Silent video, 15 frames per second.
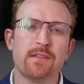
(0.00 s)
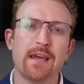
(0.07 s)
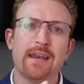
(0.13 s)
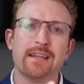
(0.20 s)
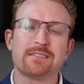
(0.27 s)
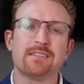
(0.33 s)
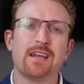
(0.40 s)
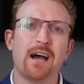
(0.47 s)
that
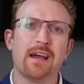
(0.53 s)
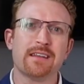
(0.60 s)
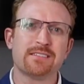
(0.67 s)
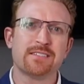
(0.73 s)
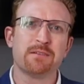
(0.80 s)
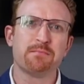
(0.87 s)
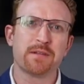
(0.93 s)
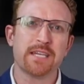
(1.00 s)
it's not
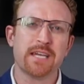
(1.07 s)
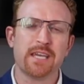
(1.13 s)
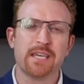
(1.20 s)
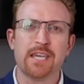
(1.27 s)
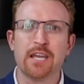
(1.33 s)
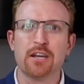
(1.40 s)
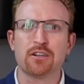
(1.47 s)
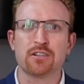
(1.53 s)
simply
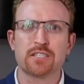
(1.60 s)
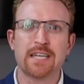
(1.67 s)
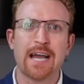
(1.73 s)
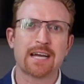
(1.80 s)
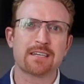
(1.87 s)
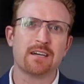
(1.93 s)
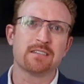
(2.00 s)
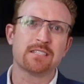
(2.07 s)
a year
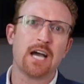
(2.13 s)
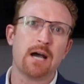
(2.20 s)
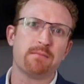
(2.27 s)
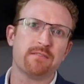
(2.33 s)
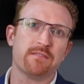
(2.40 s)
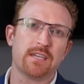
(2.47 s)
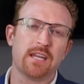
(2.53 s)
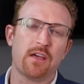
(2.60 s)
stacked on top
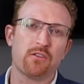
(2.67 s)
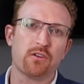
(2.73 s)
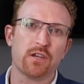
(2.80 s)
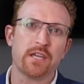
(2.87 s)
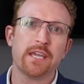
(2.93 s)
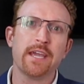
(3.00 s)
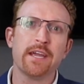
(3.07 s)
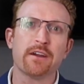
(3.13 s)
of another
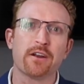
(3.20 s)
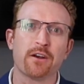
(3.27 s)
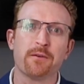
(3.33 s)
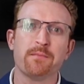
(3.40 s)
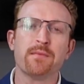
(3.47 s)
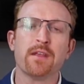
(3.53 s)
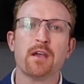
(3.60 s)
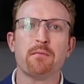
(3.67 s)

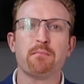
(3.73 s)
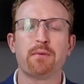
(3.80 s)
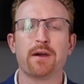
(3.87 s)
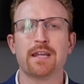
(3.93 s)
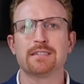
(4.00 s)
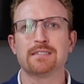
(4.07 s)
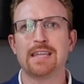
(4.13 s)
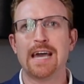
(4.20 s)
year,
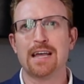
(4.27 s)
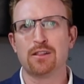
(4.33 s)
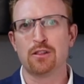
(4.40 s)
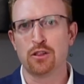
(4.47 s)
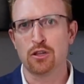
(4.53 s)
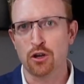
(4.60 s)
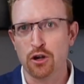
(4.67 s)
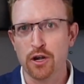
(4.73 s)
but it's that
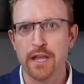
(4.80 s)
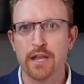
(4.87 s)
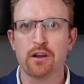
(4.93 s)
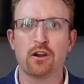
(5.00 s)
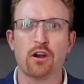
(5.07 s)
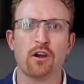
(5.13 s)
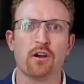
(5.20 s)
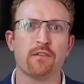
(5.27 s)
learning
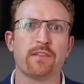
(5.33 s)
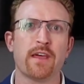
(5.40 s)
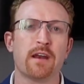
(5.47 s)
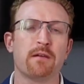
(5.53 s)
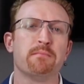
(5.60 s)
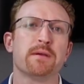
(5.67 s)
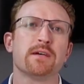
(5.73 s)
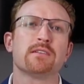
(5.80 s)
curve, that
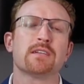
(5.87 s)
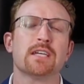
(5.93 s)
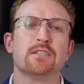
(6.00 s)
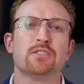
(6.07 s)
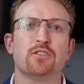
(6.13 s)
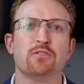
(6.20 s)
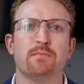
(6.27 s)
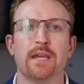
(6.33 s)
ability
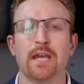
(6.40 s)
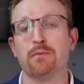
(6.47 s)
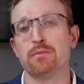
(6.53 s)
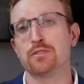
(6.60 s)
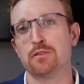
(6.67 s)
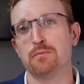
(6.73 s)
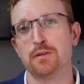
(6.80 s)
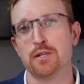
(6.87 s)
to be
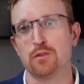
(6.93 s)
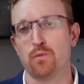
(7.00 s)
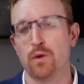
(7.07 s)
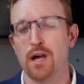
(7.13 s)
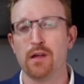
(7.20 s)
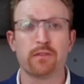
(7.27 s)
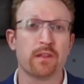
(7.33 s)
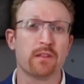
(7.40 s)
able to build
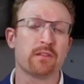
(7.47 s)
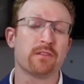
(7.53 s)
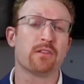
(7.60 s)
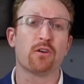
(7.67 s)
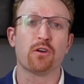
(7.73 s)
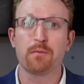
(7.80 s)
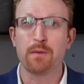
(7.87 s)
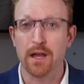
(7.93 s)
wealth and
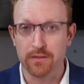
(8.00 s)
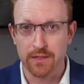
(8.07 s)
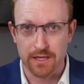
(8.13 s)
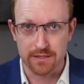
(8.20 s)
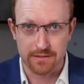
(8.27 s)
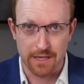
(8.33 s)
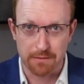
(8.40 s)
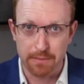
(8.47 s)
learn about
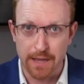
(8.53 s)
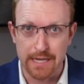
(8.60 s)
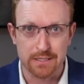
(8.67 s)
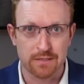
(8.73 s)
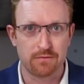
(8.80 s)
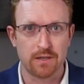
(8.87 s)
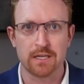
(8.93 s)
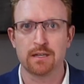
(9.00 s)
things like
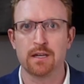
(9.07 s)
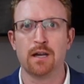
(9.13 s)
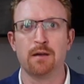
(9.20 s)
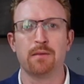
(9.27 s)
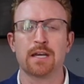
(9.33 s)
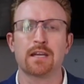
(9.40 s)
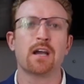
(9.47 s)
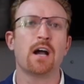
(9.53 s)
passive
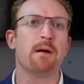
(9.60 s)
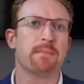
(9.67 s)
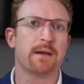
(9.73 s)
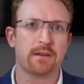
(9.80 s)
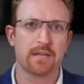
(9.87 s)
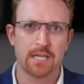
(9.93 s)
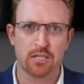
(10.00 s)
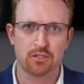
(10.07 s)
income and
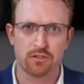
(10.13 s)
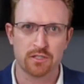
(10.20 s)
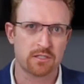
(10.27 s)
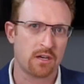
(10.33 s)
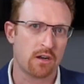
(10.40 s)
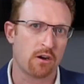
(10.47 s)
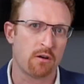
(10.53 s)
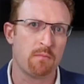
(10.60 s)
compounding
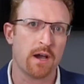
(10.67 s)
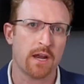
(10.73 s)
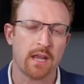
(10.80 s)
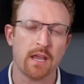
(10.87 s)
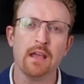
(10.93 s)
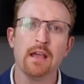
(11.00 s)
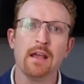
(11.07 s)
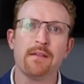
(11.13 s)
interest on our
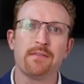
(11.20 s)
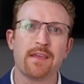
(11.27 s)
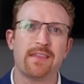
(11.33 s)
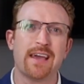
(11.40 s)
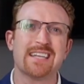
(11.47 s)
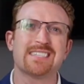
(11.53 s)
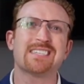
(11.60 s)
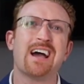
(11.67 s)
money,
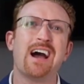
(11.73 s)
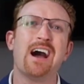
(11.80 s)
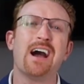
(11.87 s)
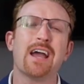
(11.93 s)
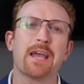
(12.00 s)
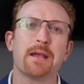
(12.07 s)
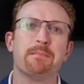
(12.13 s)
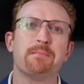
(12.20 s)
that
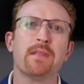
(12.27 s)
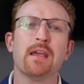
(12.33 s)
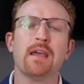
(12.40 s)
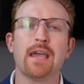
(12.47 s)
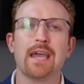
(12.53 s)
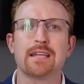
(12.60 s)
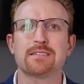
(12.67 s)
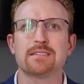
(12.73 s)
time,
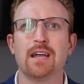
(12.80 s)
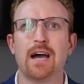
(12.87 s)
it's